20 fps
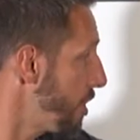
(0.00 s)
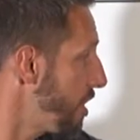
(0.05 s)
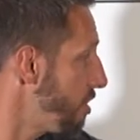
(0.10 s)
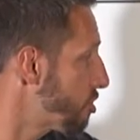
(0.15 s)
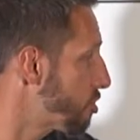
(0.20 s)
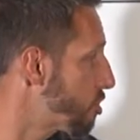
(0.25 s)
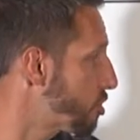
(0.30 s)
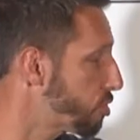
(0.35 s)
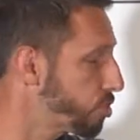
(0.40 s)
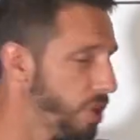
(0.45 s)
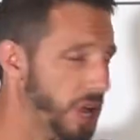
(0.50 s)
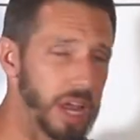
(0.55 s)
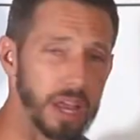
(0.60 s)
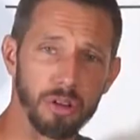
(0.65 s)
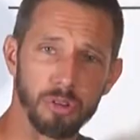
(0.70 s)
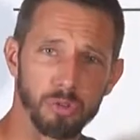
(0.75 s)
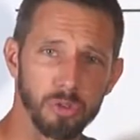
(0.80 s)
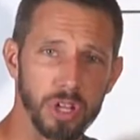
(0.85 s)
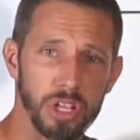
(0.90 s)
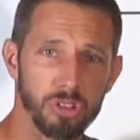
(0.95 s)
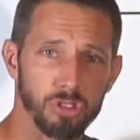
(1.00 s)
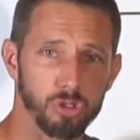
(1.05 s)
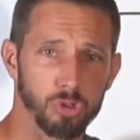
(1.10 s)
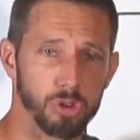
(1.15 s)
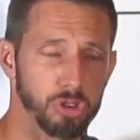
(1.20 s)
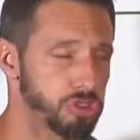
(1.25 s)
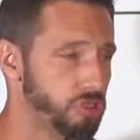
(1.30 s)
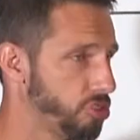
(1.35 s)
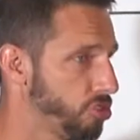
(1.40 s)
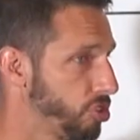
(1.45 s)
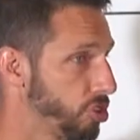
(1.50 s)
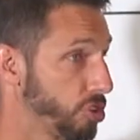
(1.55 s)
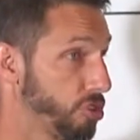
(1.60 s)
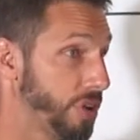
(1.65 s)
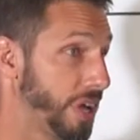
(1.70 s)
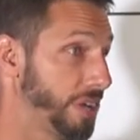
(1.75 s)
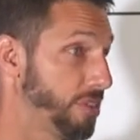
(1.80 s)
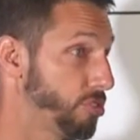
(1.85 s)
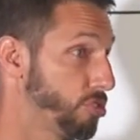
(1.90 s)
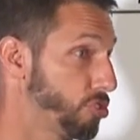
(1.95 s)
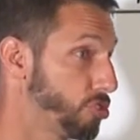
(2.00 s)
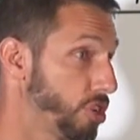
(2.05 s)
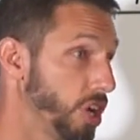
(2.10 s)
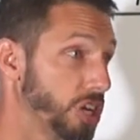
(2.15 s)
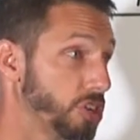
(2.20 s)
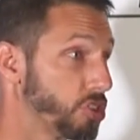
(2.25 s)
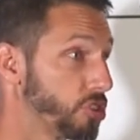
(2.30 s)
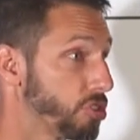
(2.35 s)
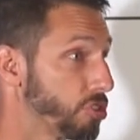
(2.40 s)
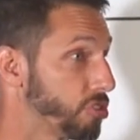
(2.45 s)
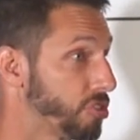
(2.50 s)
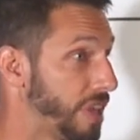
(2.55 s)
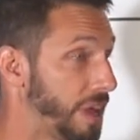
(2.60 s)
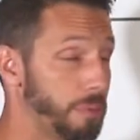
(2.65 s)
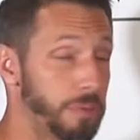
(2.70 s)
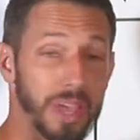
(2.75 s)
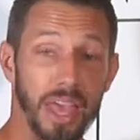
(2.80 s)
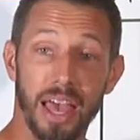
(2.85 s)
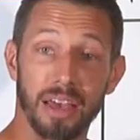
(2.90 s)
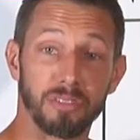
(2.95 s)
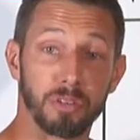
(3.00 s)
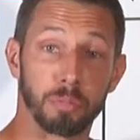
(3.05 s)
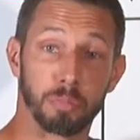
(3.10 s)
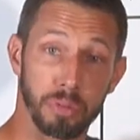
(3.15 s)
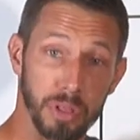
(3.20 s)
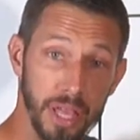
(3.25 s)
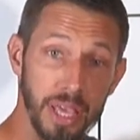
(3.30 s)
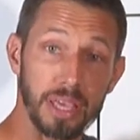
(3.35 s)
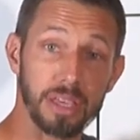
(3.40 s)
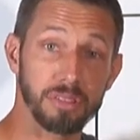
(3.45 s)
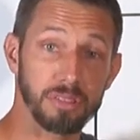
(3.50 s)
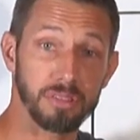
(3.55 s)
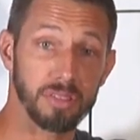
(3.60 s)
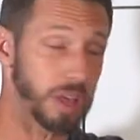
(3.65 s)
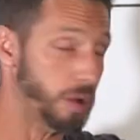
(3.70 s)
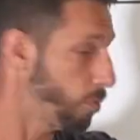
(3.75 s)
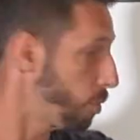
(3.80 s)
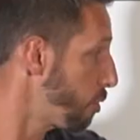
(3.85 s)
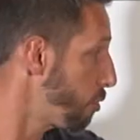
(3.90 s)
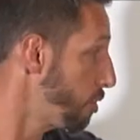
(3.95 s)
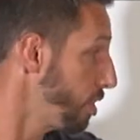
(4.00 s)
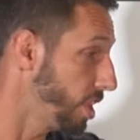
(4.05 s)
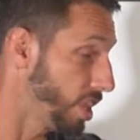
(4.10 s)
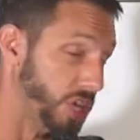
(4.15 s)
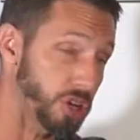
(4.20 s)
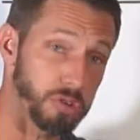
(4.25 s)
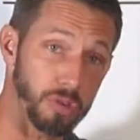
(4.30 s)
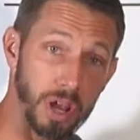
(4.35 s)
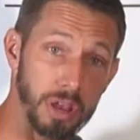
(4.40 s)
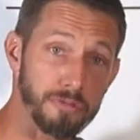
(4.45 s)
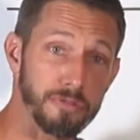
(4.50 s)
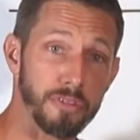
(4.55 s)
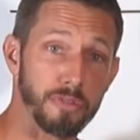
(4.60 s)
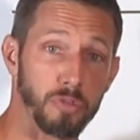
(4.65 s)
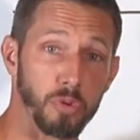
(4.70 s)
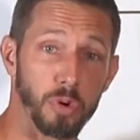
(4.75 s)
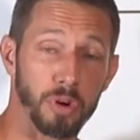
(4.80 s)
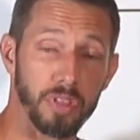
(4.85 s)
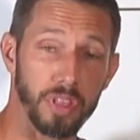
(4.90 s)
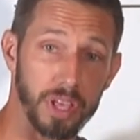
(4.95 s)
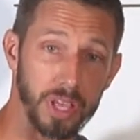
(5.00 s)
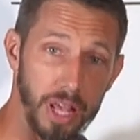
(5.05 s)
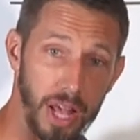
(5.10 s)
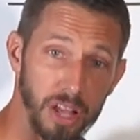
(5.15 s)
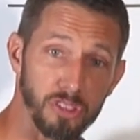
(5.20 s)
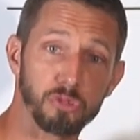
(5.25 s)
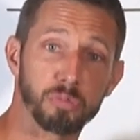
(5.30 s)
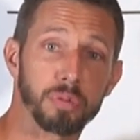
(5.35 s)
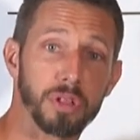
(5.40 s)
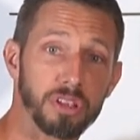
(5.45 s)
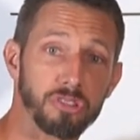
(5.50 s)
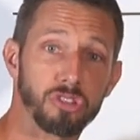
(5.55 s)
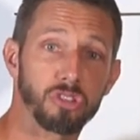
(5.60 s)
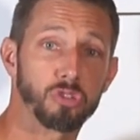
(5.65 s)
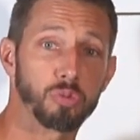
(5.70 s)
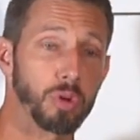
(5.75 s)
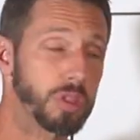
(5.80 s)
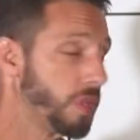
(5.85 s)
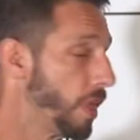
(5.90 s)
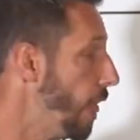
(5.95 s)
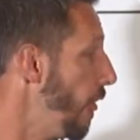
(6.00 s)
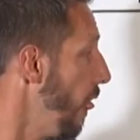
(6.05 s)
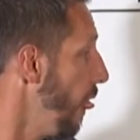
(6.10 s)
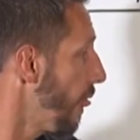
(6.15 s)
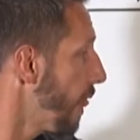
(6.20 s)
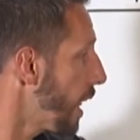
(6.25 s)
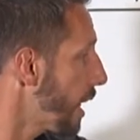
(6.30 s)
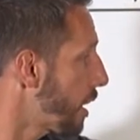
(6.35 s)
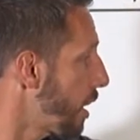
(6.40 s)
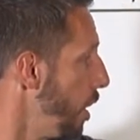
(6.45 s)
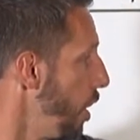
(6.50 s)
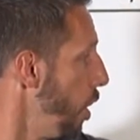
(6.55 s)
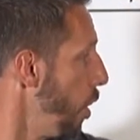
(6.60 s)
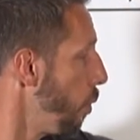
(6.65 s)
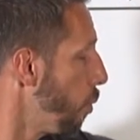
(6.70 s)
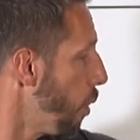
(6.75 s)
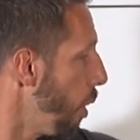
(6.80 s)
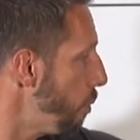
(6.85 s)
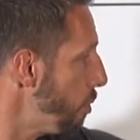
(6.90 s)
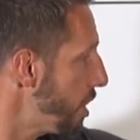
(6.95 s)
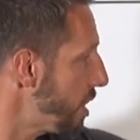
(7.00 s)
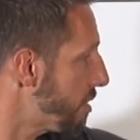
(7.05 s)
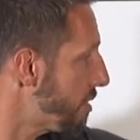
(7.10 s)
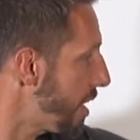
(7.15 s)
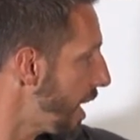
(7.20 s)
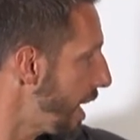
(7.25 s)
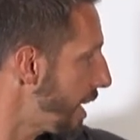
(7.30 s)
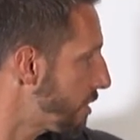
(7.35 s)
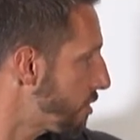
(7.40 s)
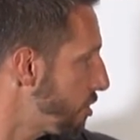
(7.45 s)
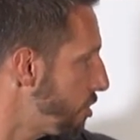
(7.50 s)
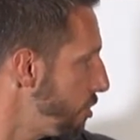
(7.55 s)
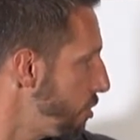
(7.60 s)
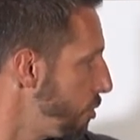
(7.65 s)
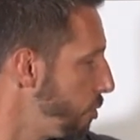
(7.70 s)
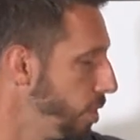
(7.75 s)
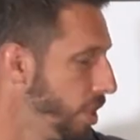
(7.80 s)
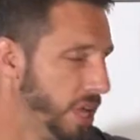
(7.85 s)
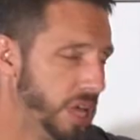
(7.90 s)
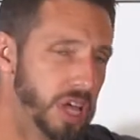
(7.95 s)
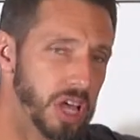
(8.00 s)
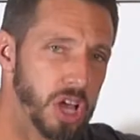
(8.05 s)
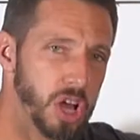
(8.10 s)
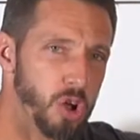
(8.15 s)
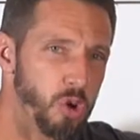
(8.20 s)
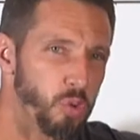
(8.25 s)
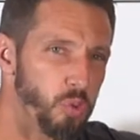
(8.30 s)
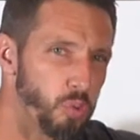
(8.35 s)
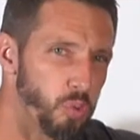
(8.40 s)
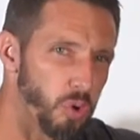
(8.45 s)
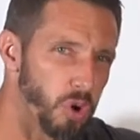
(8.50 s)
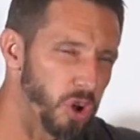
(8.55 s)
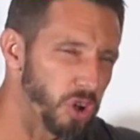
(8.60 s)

these great resources and great structures that we have in place that we're really grateful for, that God's blessed us with? Like, what would it take to